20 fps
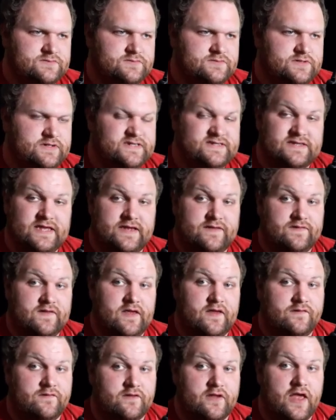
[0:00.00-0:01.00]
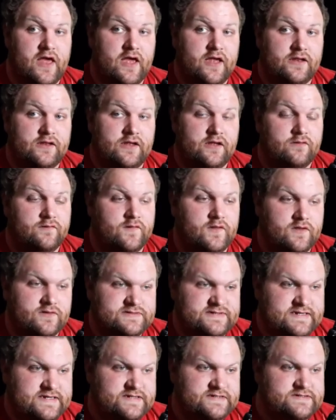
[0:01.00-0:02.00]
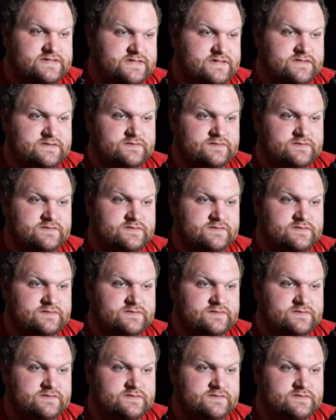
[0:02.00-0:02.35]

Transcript: He's like the other guy. He only goes east.